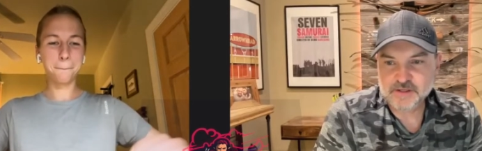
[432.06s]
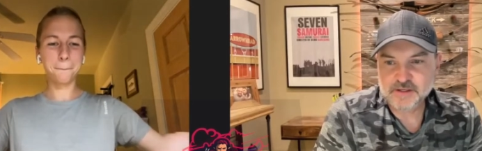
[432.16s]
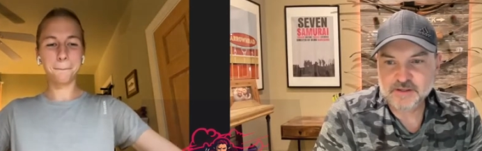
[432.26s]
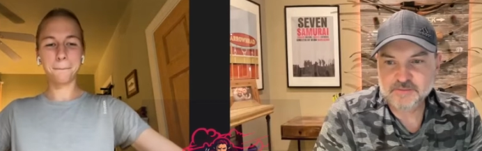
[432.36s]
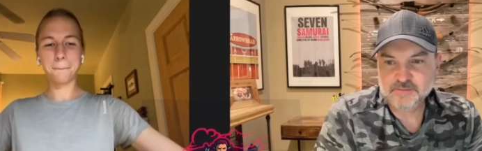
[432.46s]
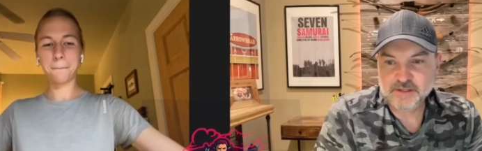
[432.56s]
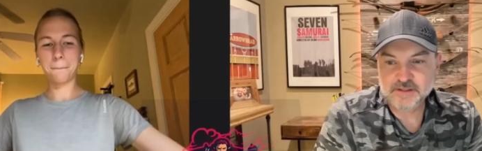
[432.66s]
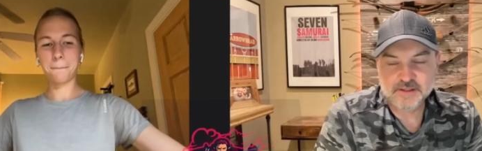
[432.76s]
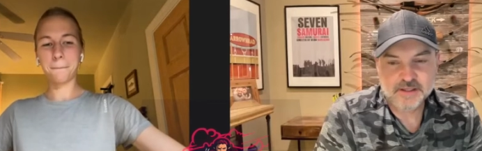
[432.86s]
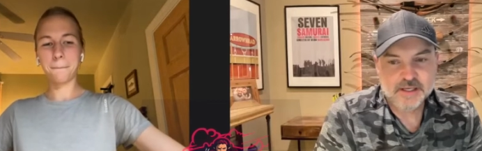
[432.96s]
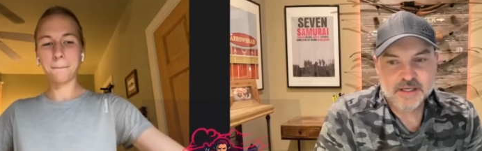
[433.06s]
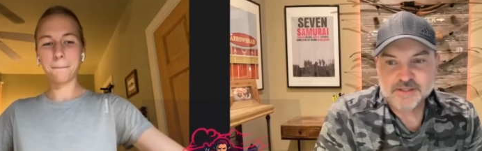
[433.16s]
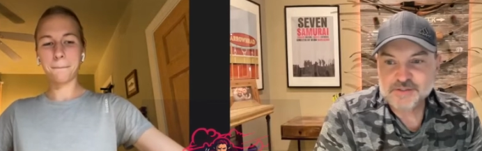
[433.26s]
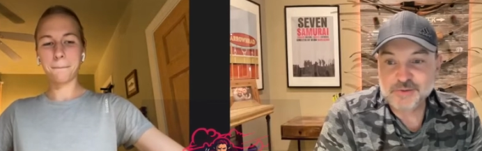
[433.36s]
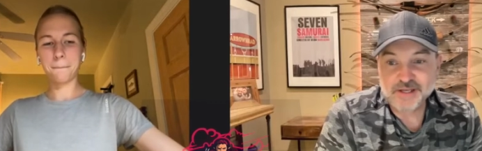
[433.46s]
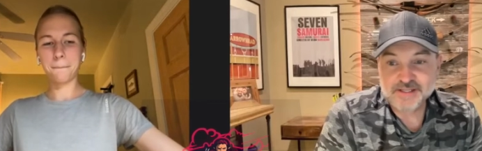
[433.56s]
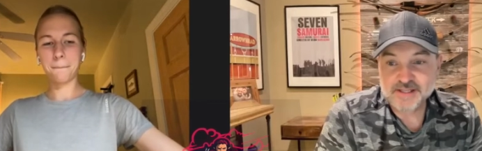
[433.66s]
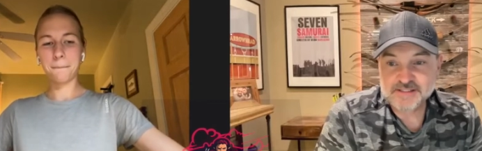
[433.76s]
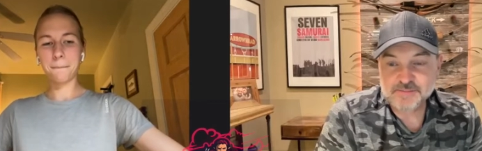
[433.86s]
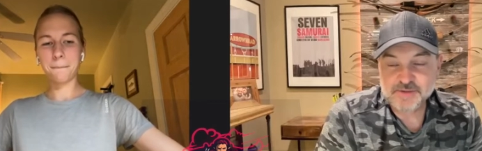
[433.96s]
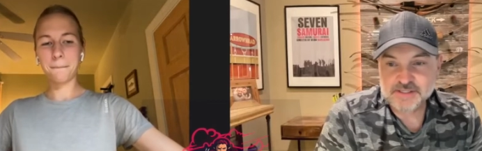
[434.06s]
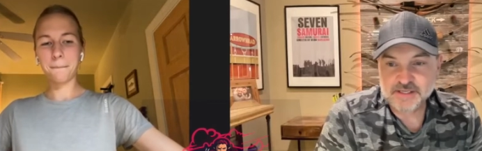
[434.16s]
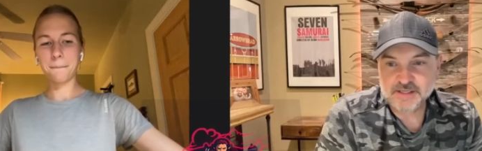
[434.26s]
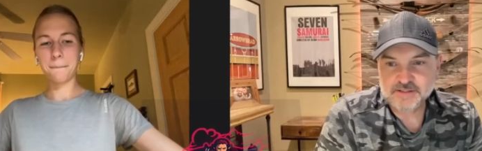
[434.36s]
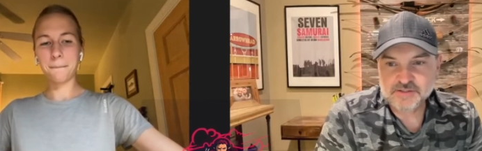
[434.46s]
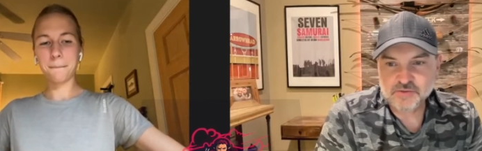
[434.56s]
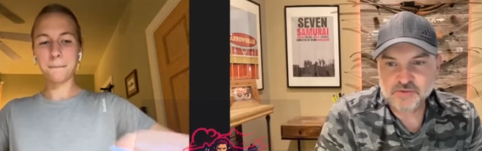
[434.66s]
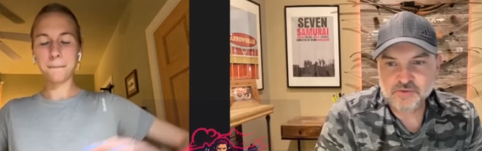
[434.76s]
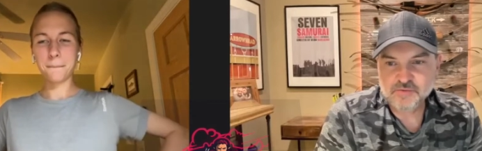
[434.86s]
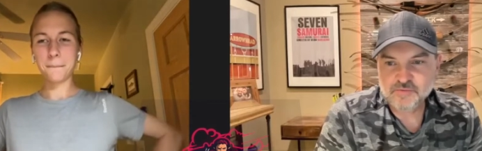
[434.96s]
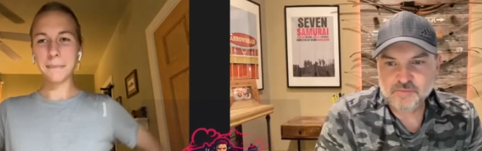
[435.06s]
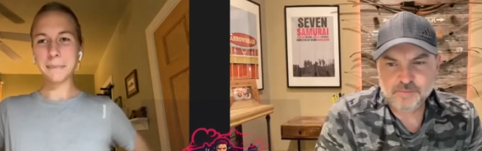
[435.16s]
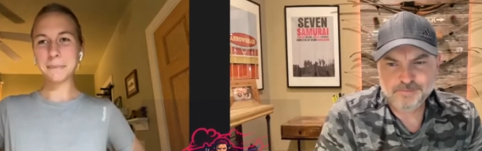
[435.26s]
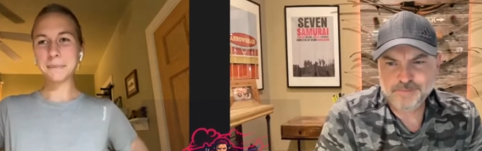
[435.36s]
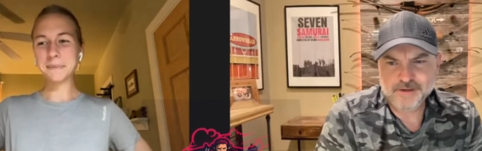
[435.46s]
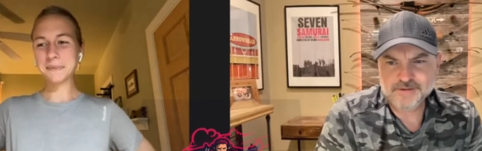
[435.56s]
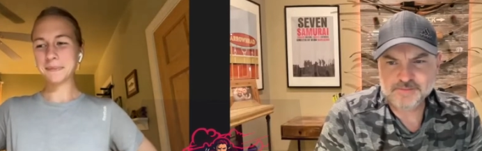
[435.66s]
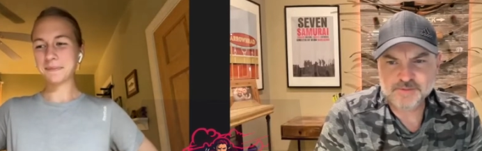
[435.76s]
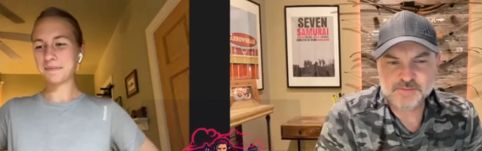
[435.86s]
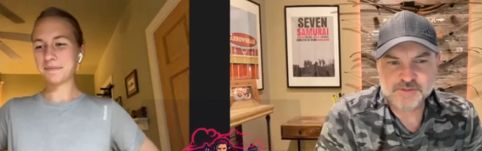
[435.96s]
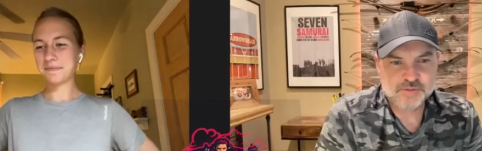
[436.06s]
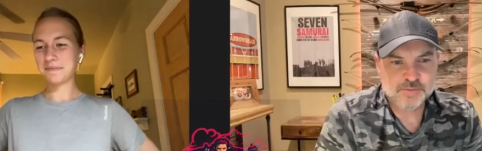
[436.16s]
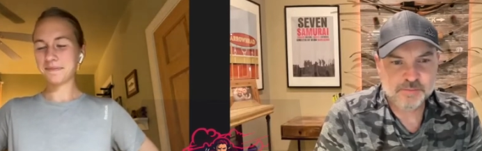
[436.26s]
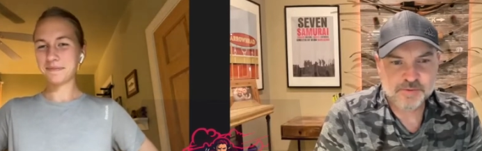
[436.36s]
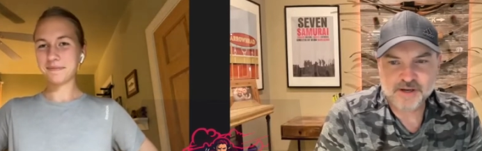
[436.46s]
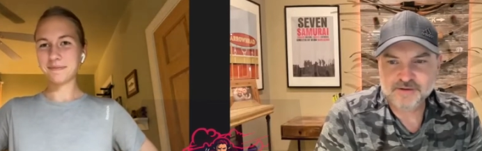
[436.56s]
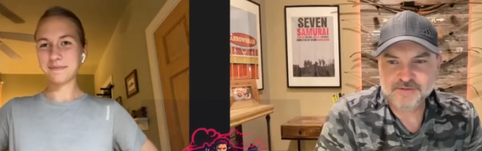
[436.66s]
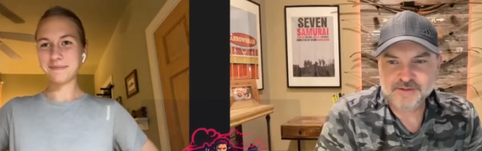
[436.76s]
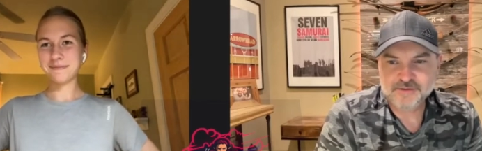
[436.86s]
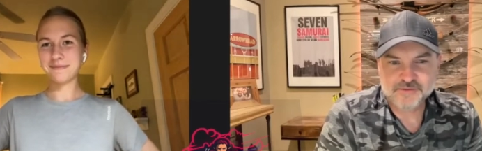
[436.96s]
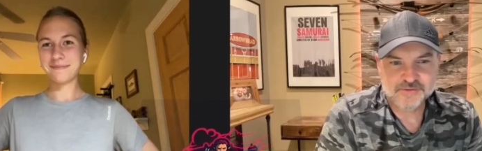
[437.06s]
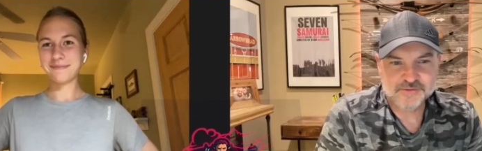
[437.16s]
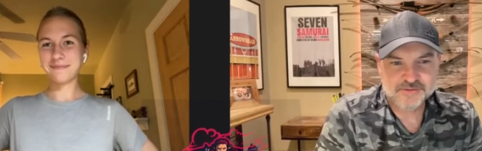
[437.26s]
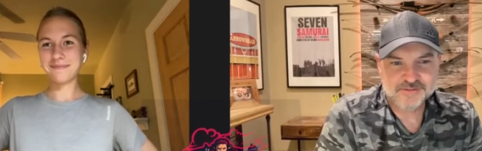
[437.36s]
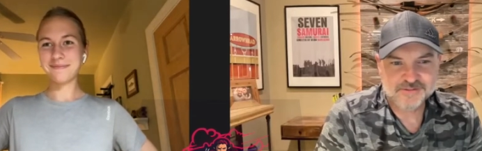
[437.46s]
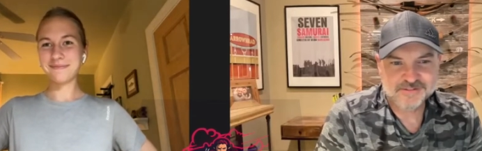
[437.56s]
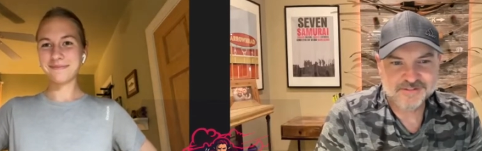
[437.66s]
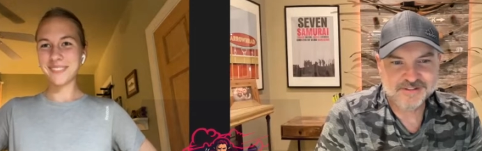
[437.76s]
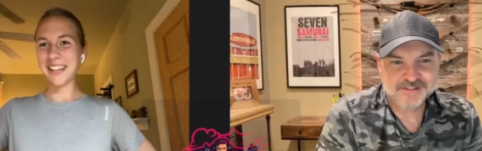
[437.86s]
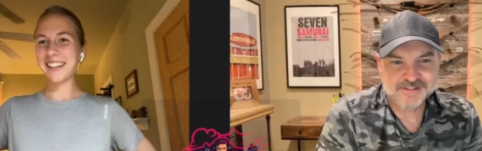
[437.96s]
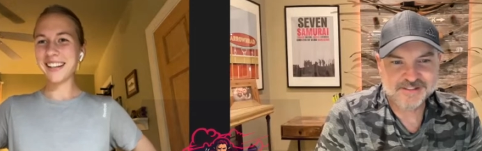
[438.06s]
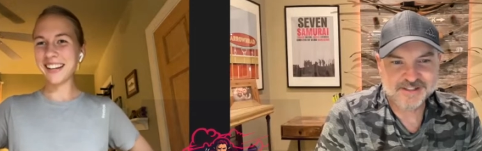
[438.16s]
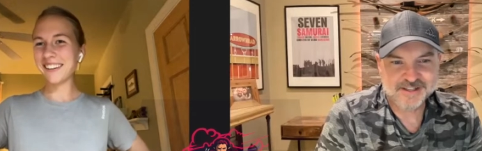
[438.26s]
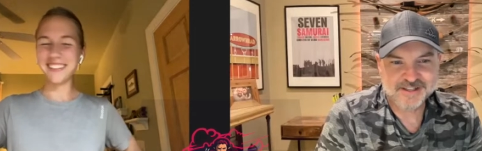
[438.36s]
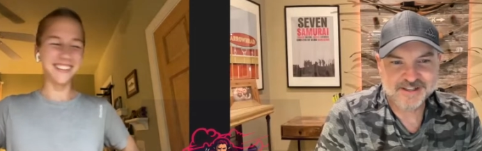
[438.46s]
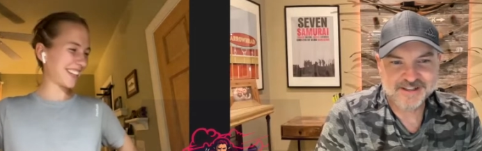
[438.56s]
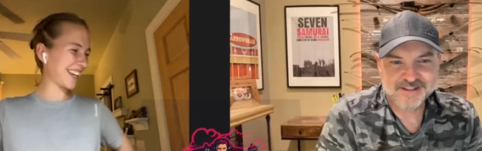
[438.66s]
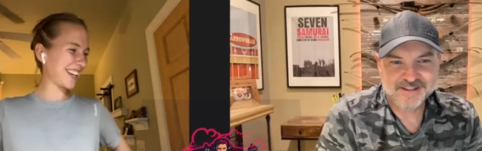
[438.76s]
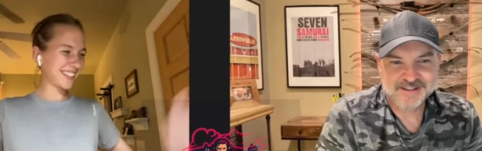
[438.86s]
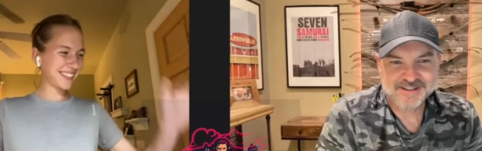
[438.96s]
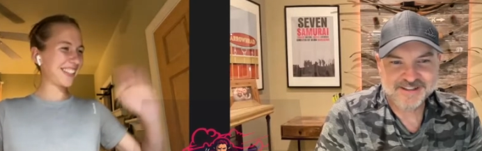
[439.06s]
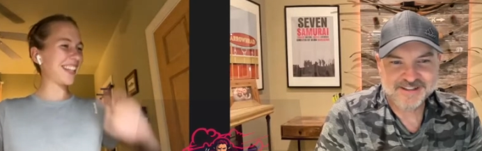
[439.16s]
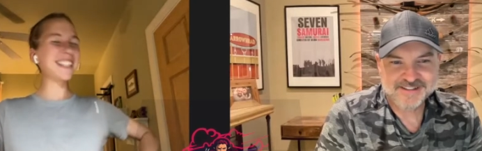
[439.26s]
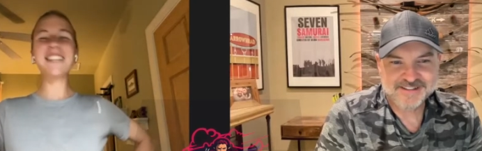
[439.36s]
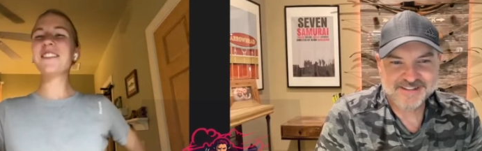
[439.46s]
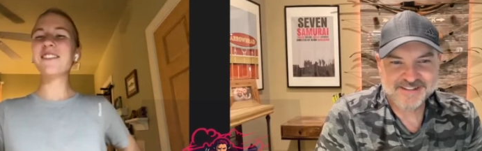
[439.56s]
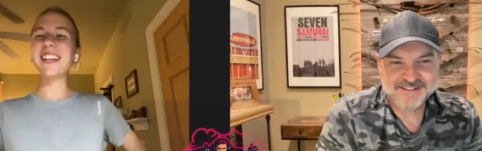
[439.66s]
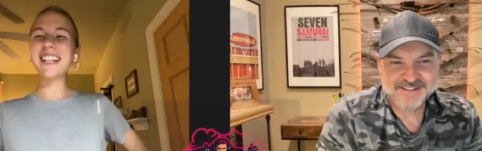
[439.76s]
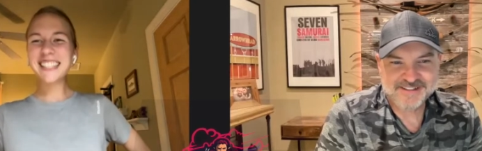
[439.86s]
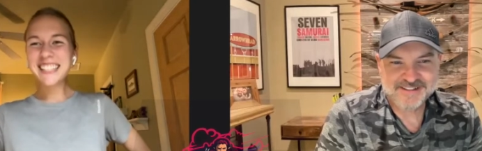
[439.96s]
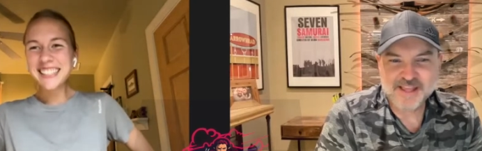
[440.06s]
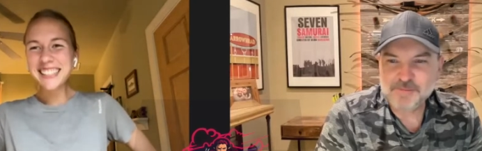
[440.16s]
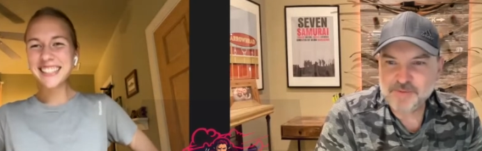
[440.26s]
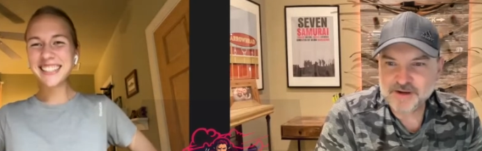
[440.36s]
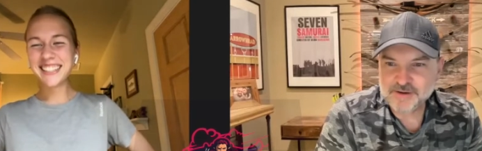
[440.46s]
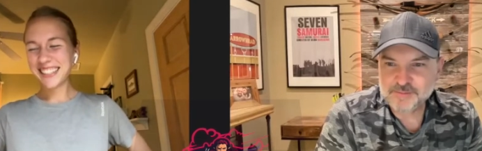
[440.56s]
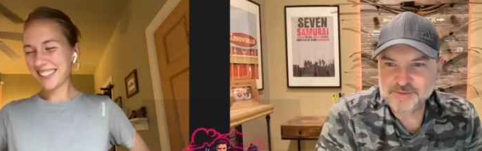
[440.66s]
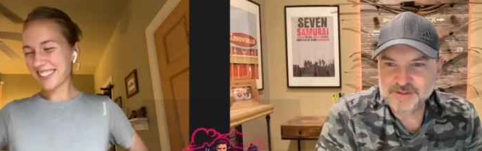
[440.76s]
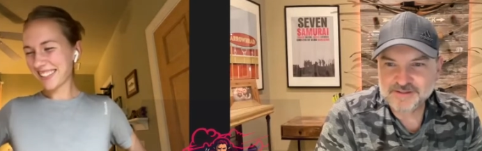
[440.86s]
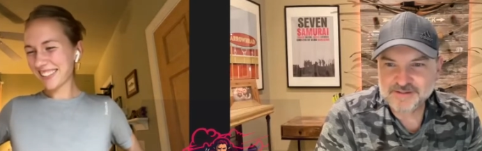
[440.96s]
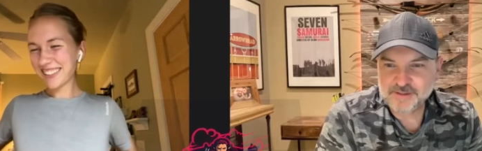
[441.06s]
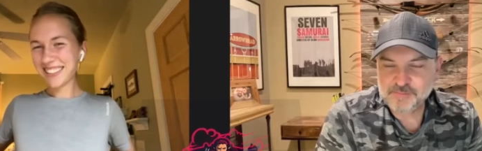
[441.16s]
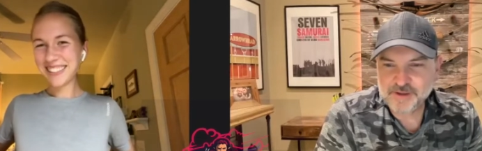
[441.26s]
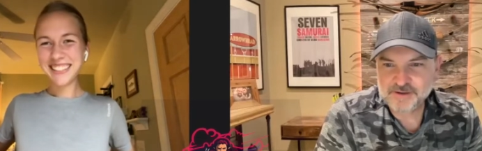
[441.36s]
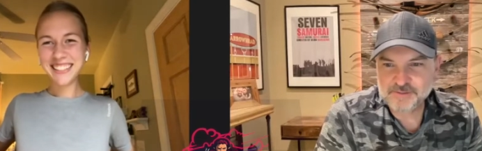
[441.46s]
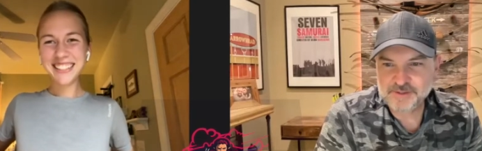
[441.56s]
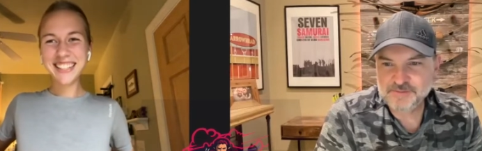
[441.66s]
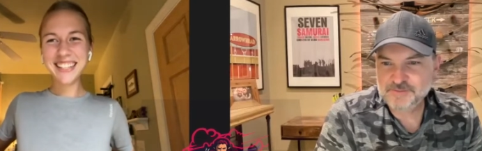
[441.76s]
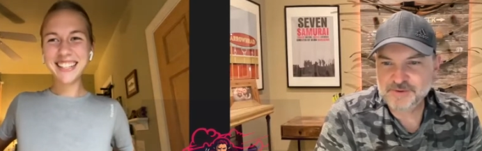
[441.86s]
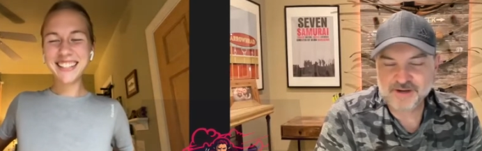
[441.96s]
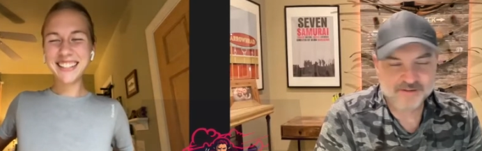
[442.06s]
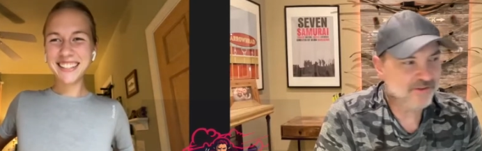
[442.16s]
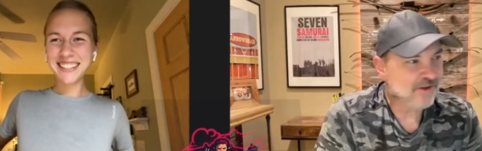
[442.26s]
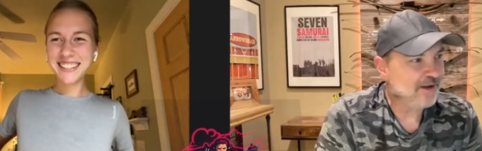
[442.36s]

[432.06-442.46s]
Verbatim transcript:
Speaker 1: Um, and so that that's amazing. So your parents must be super proud of you.
Speaker 2: They, I don't know. They they seem to be.
Speaker 1: they better be. They better be proud of you.